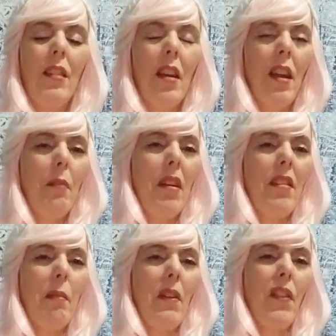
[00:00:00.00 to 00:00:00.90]
Like, anybody
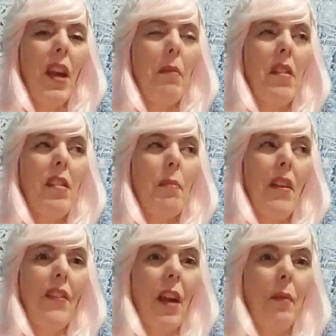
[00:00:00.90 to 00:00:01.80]
that's in my family is
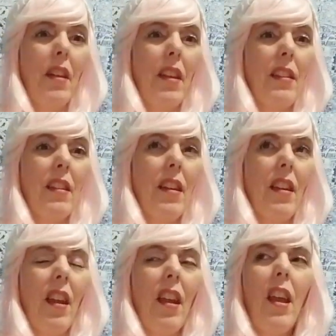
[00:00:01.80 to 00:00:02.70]
my family, and that's it.
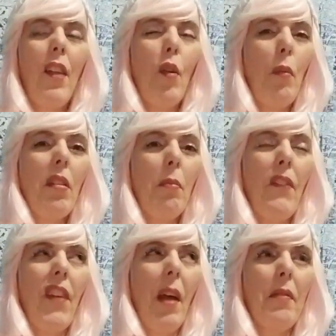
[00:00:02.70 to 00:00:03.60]
Like, don't mess with my
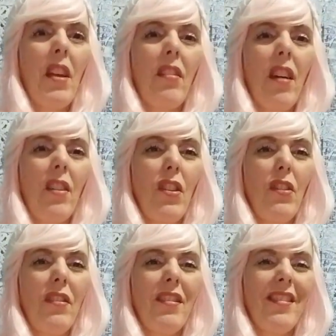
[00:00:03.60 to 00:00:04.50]
family, I'll cut you.